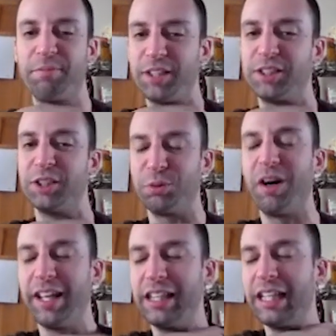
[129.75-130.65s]
this is where
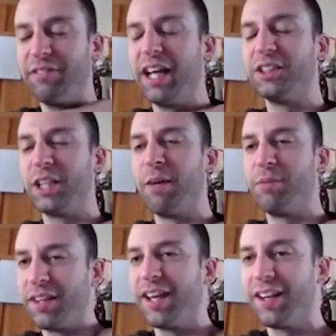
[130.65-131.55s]
I would leave that job to
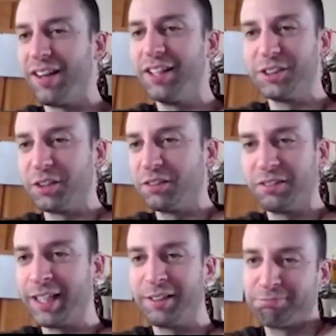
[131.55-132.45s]
the analyzer,
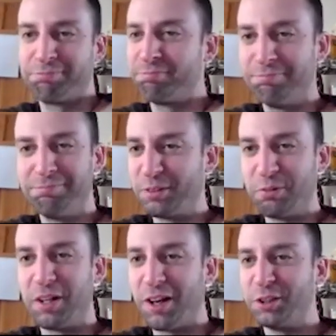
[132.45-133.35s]
like
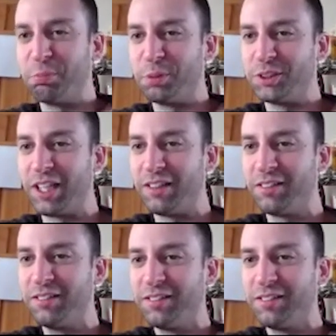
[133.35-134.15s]
one hundred percent.